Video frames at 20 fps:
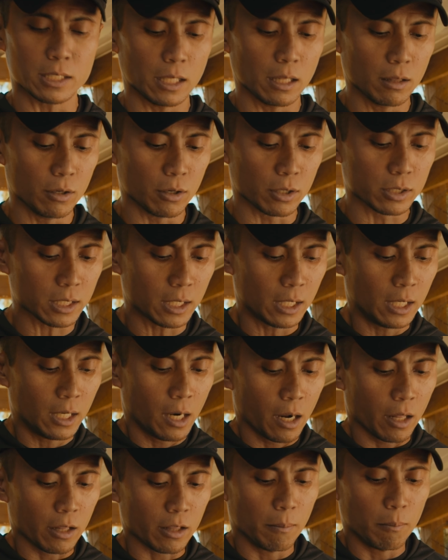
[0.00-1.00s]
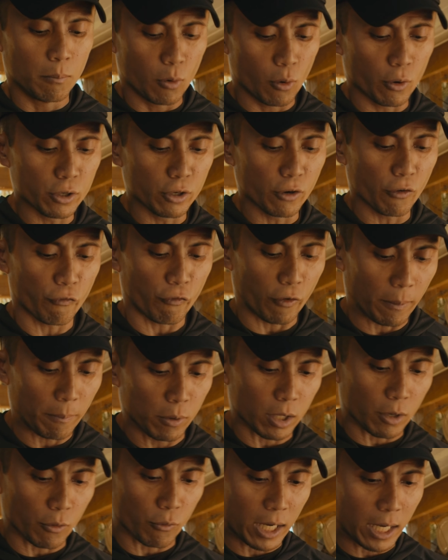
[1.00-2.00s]
it looks. The more you
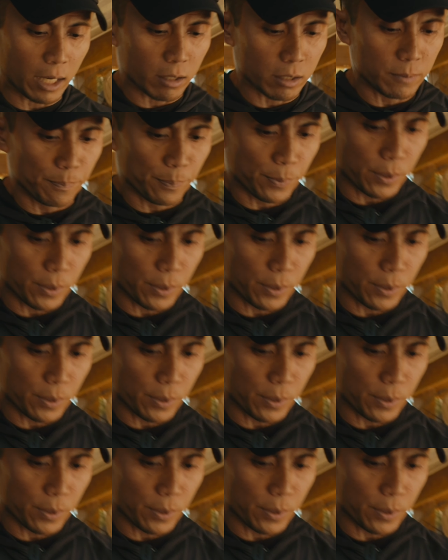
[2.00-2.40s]
fumble around